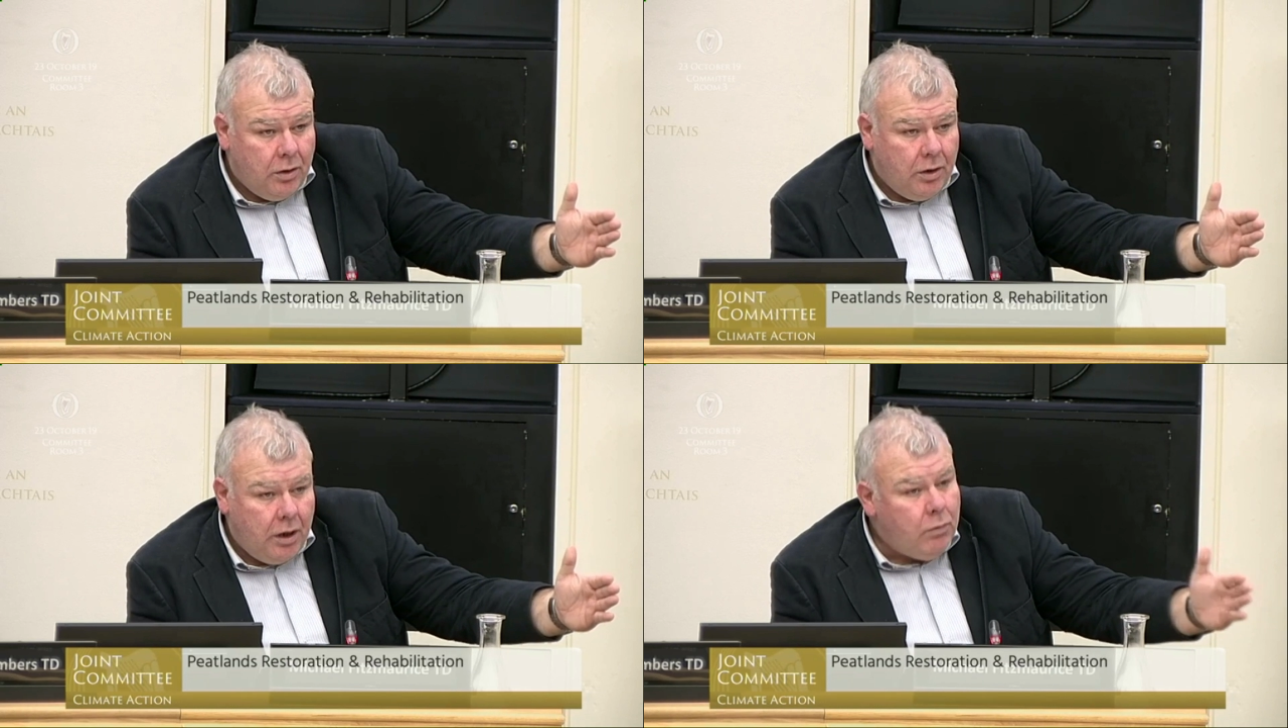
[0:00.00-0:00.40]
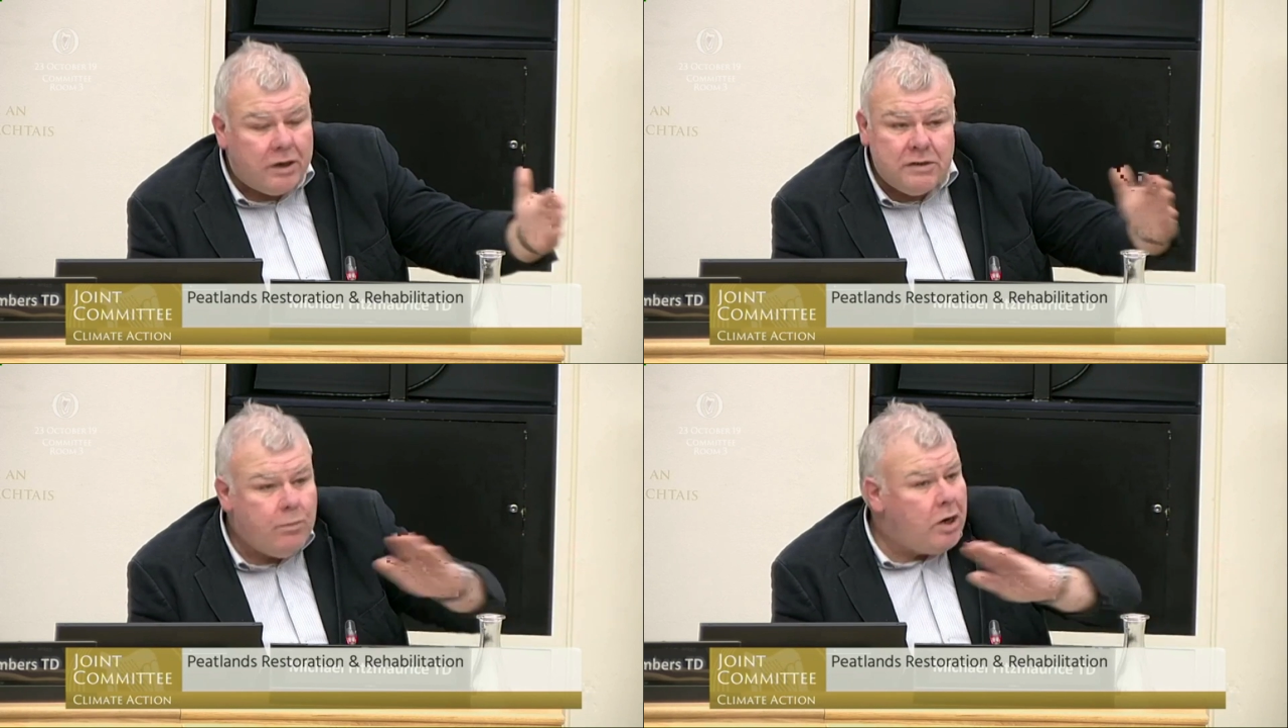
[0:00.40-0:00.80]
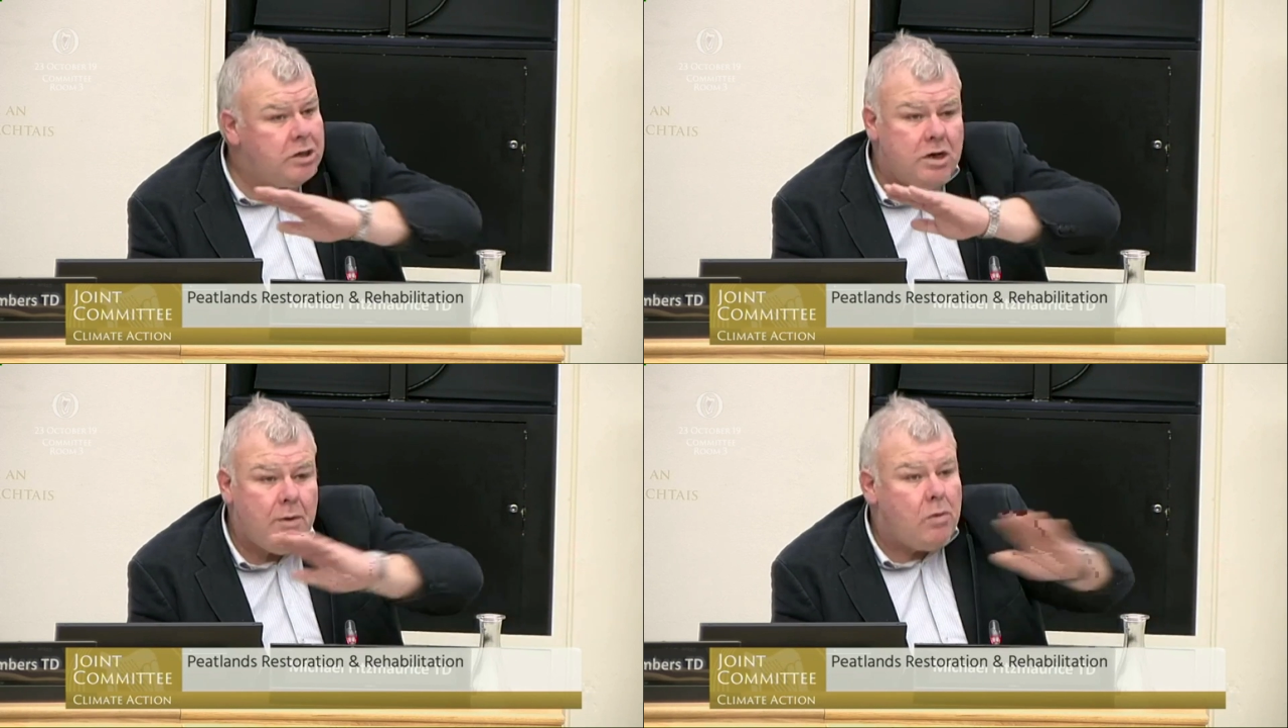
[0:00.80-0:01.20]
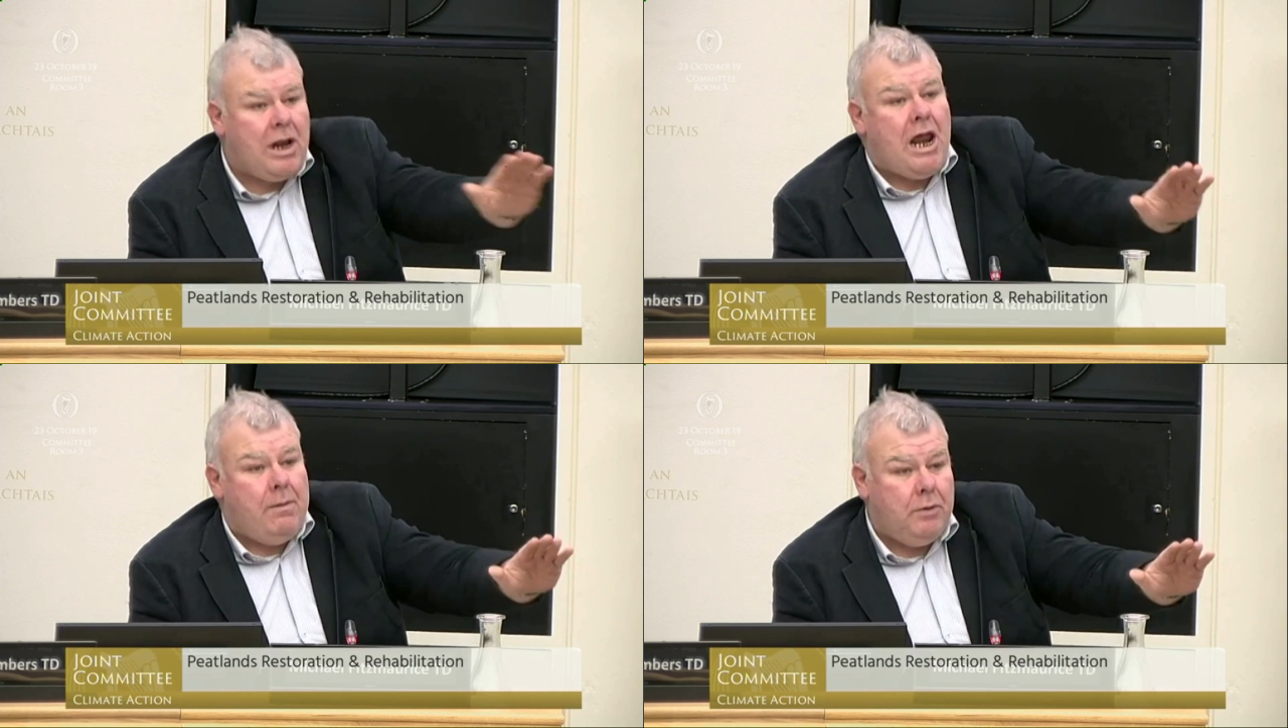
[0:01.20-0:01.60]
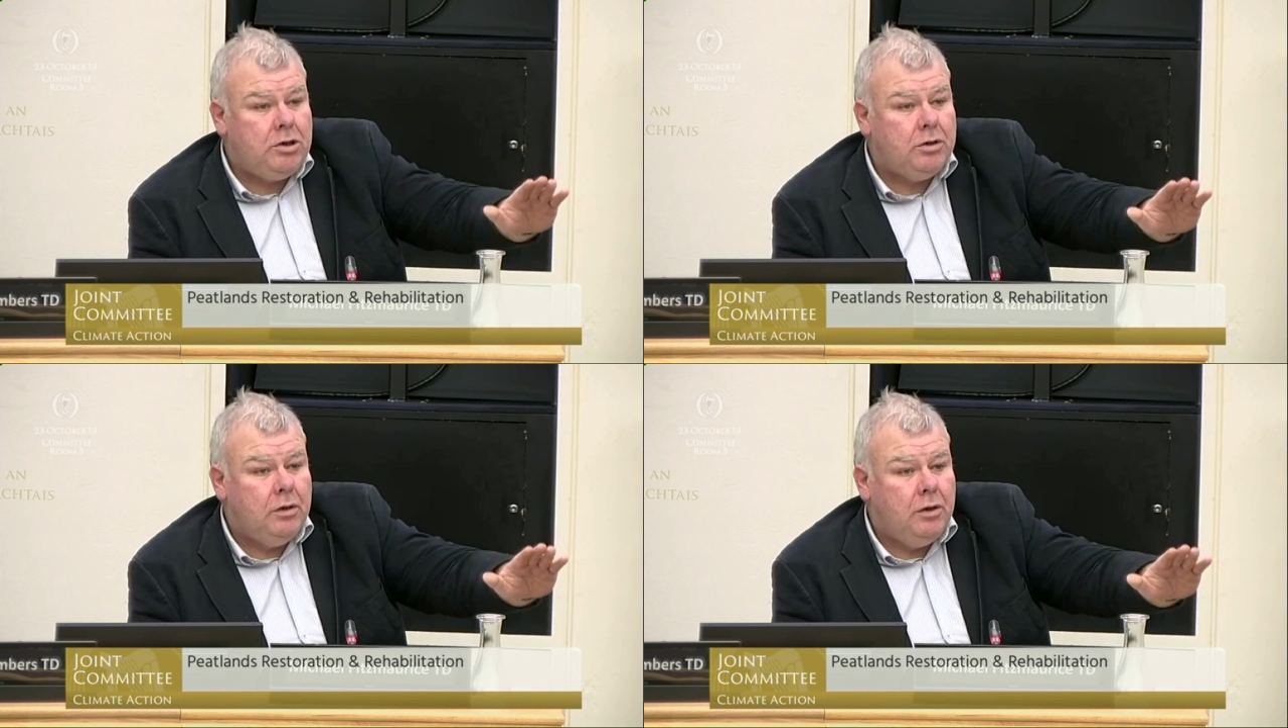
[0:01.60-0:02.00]
It wasn't brought in about climate,
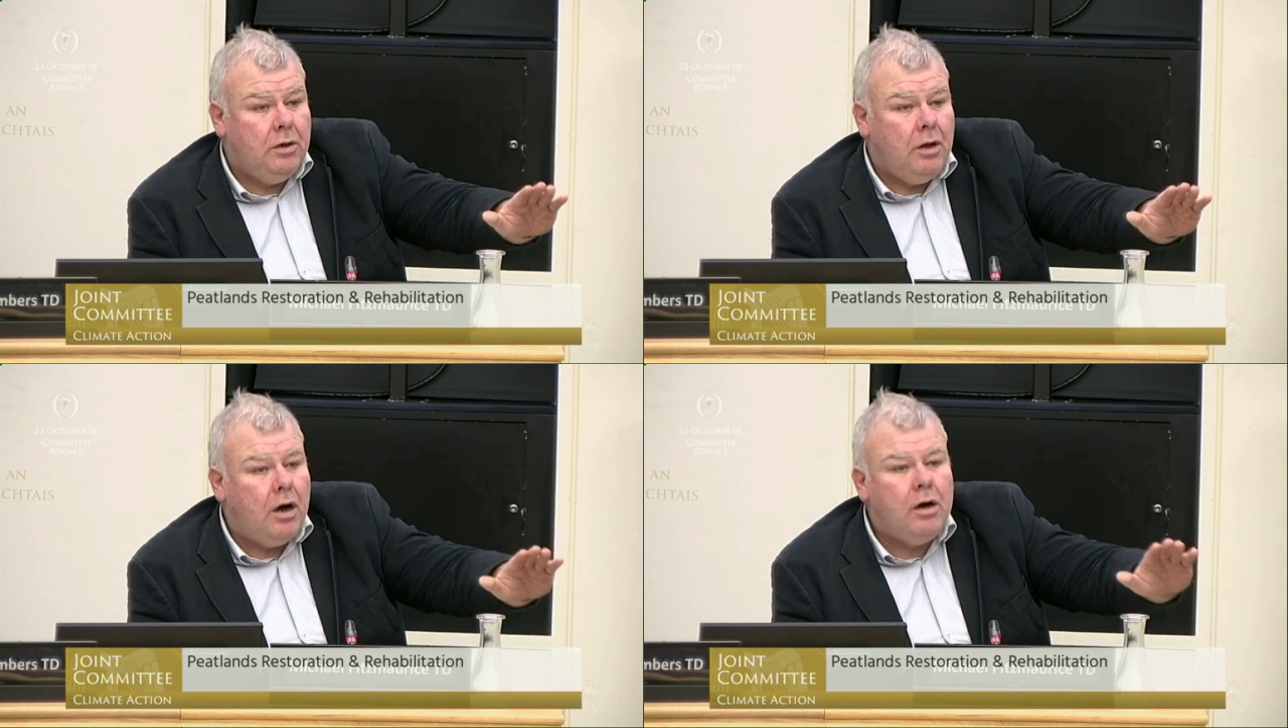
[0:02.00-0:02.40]
or